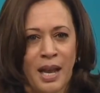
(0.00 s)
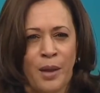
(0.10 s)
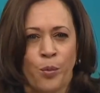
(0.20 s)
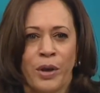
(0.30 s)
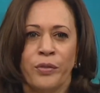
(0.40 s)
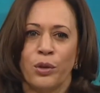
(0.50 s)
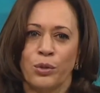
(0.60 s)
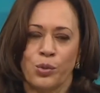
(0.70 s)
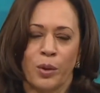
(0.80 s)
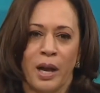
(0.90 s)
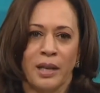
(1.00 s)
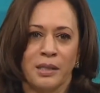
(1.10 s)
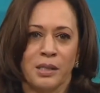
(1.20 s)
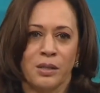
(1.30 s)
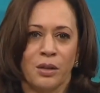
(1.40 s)
And when those
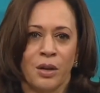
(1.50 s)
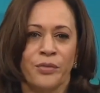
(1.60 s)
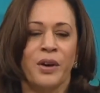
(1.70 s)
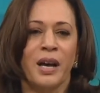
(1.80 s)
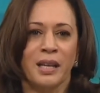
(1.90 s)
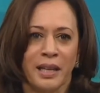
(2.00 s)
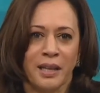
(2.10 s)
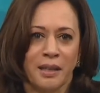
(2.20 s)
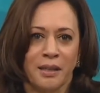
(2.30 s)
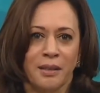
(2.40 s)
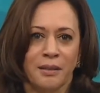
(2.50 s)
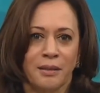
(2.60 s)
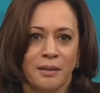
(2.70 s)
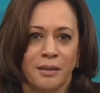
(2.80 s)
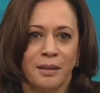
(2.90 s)
rights are violated,
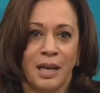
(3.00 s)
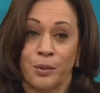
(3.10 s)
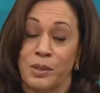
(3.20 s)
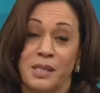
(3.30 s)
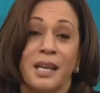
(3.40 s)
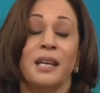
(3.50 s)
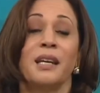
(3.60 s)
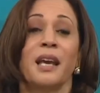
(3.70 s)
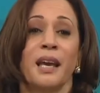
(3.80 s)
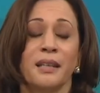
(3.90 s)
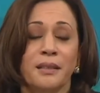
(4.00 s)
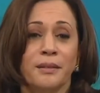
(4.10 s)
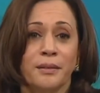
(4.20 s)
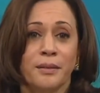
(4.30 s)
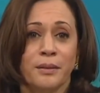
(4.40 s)
I will say it again,
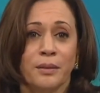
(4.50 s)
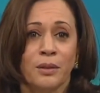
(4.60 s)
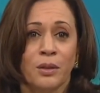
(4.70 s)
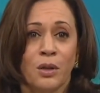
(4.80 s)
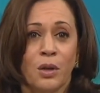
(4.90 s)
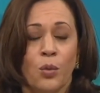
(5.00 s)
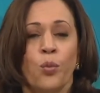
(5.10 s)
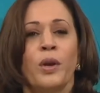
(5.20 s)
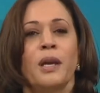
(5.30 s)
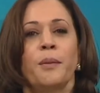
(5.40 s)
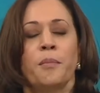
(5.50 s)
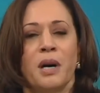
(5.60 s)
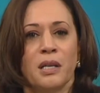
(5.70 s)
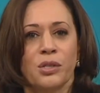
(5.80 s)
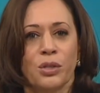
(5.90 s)
we
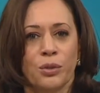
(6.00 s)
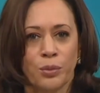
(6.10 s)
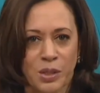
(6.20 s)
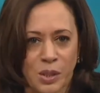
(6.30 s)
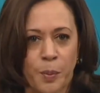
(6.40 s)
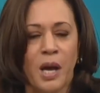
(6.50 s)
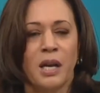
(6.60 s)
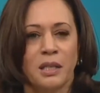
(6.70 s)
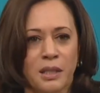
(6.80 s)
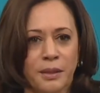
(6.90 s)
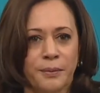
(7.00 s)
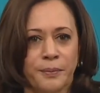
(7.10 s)
must respond.